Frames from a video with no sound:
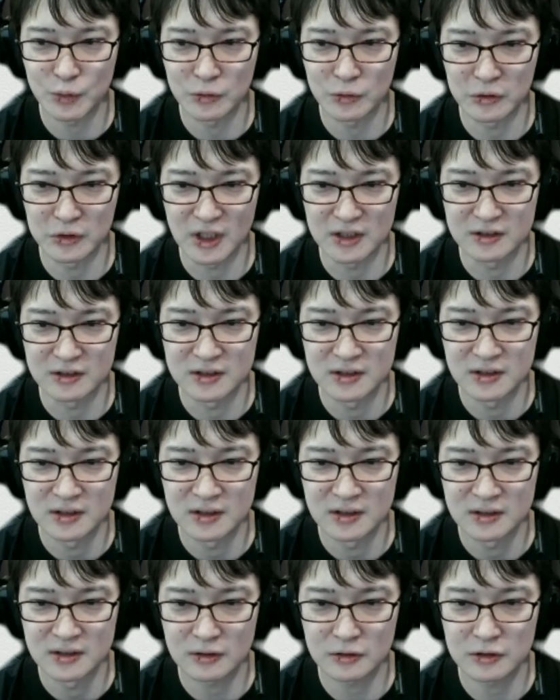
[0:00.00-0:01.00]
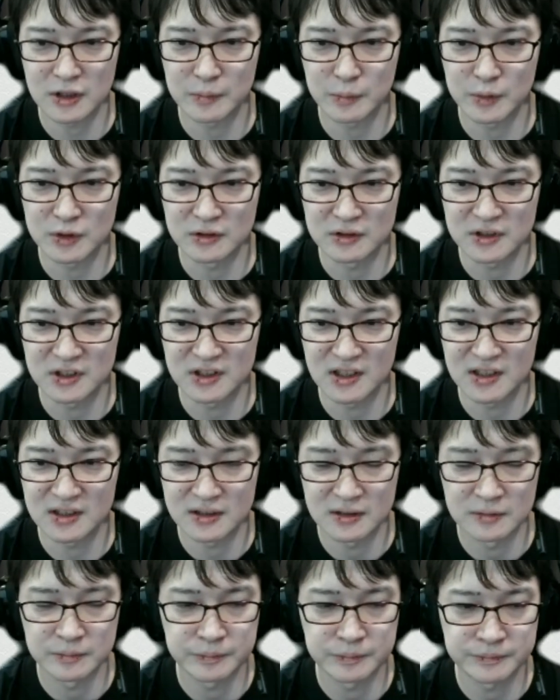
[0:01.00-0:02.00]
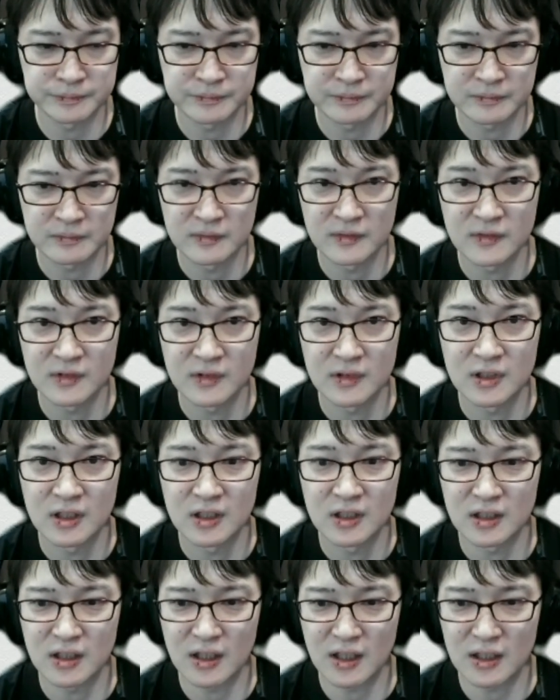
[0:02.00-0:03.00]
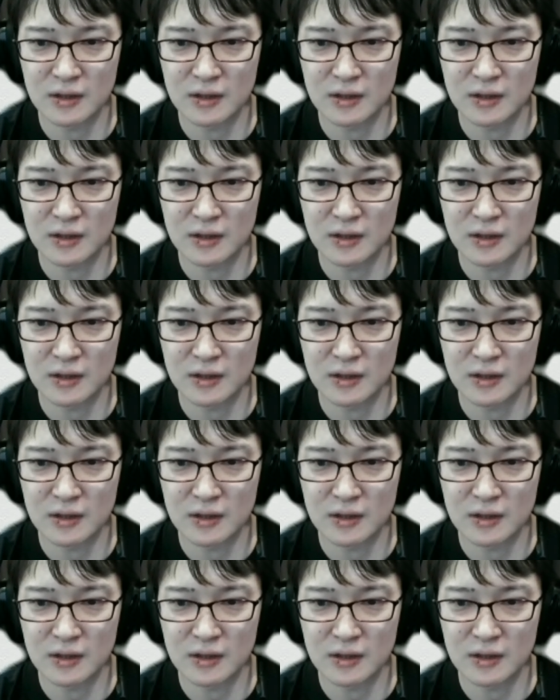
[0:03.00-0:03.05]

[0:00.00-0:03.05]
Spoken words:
So after the certain lines,